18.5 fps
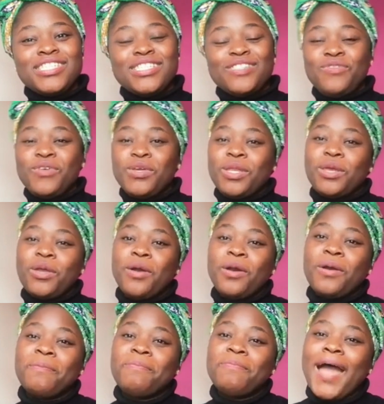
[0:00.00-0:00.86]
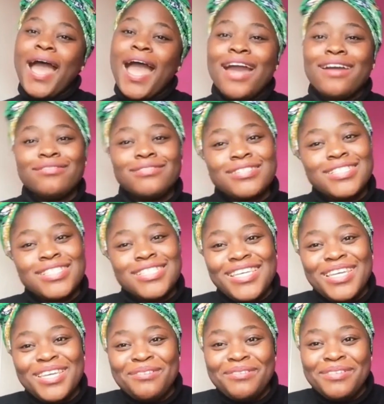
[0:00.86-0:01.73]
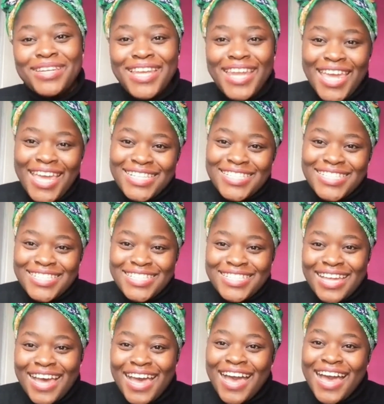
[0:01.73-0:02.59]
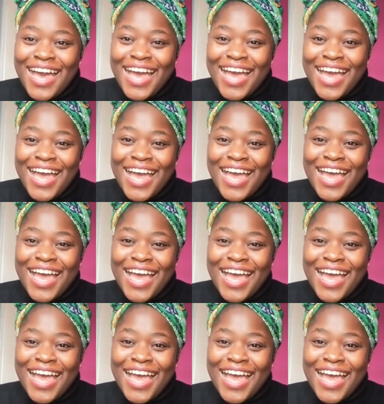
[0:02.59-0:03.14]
this video. I will see you next time.